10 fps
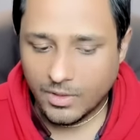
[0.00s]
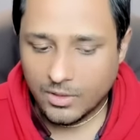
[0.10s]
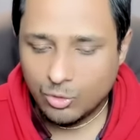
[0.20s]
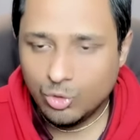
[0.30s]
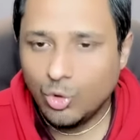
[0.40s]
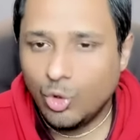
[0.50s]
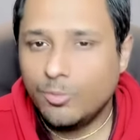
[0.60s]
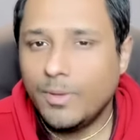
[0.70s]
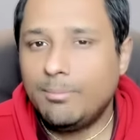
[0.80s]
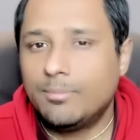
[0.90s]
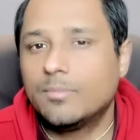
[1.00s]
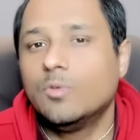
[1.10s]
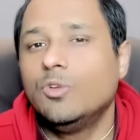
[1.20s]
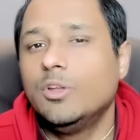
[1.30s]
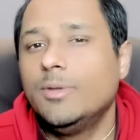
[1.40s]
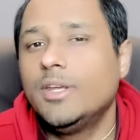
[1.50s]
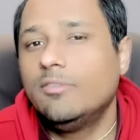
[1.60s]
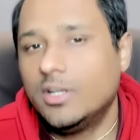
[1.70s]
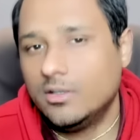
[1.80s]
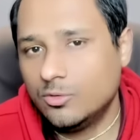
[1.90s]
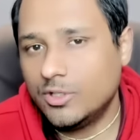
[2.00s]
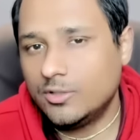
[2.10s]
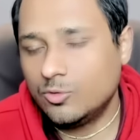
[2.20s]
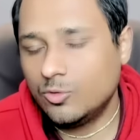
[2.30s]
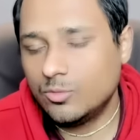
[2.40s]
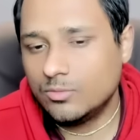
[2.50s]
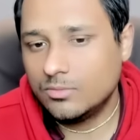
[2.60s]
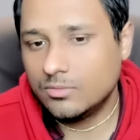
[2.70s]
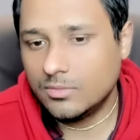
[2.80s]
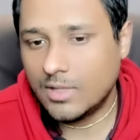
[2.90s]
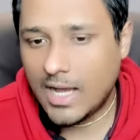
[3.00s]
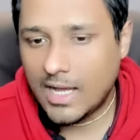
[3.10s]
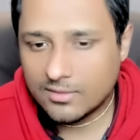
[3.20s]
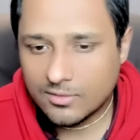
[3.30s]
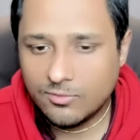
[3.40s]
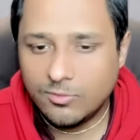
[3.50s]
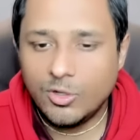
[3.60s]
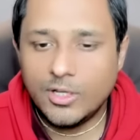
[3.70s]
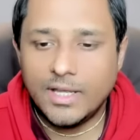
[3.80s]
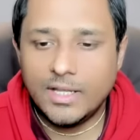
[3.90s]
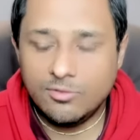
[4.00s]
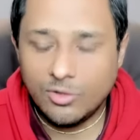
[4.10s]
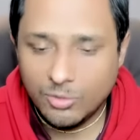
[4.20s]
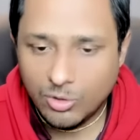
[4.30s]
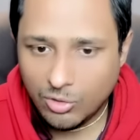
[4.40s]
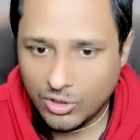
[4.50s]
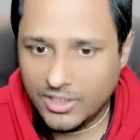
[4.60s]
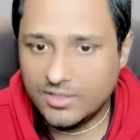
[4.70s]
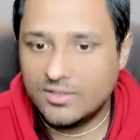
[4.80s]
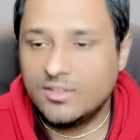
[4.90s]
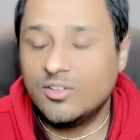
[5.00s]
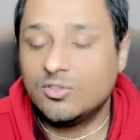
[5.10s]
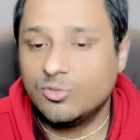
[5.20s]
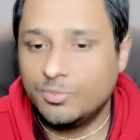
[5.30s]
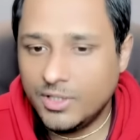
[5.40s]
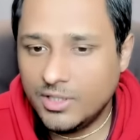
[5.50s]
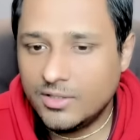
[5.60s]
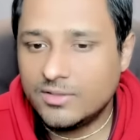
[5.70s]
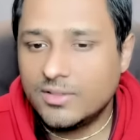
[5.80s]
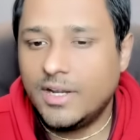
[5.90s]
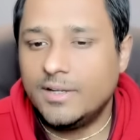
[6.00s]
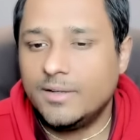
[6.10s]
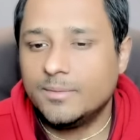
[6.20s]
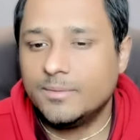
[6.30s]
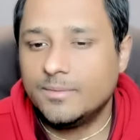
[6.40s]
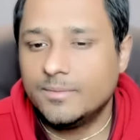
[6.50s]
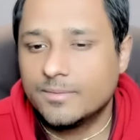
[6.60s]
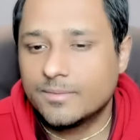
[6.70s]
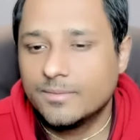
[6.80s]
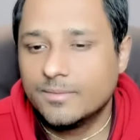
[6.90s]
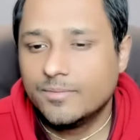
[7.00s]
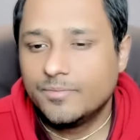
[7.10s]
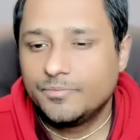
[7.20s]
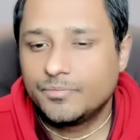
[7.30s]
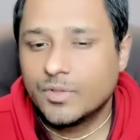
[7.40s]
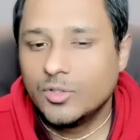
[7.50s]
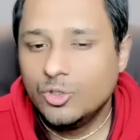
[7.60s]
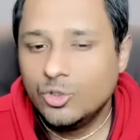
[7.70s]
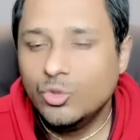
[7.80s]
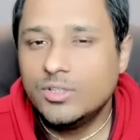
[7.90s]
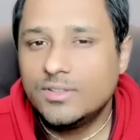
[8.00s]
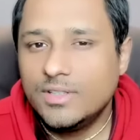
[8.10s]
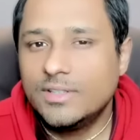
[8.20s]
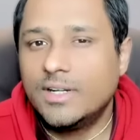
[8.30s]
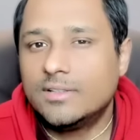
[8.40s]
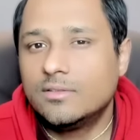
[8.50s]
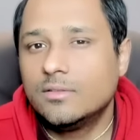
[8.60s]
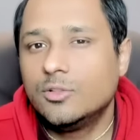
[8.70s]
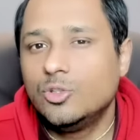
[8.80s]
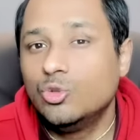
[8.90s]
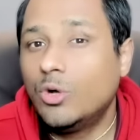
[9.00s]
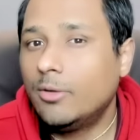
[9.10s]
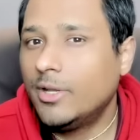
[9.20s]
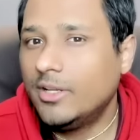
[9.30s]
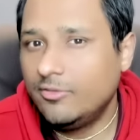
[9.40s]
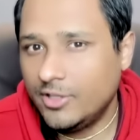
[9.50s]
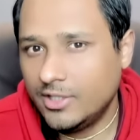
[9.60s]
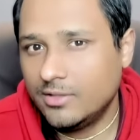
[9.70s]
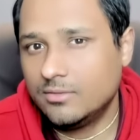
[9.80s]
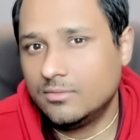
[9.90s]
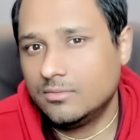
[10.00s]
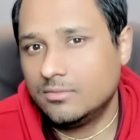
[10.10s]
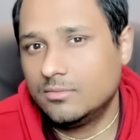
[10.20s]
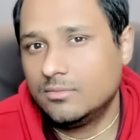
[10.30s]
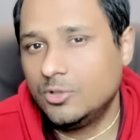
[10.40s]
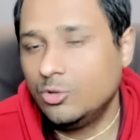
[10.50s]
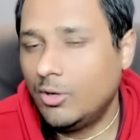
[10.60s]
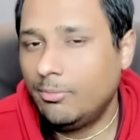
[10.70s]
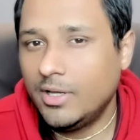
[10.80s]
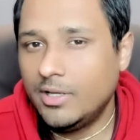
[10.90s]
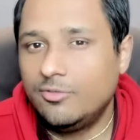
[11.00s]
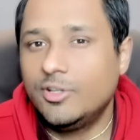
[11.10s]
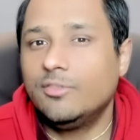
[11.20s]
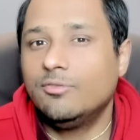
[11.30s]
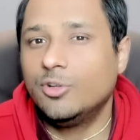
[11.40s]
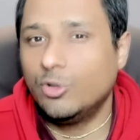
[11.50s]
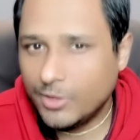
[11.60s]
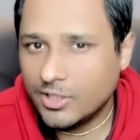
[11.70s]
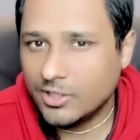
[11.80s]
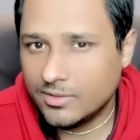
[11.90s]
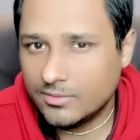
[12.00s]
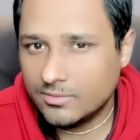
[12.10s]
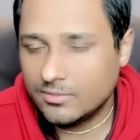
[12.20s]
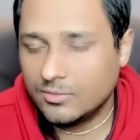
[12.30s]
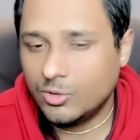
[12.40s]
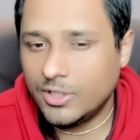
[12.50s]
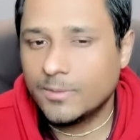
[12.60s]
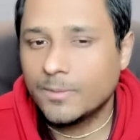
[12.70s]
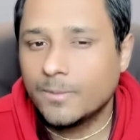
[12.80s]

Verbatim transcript: a good roadmap will be given okay so ask for help from your colleagues your superiors and you will see that you are benefiting you are benefiting phenomenally okay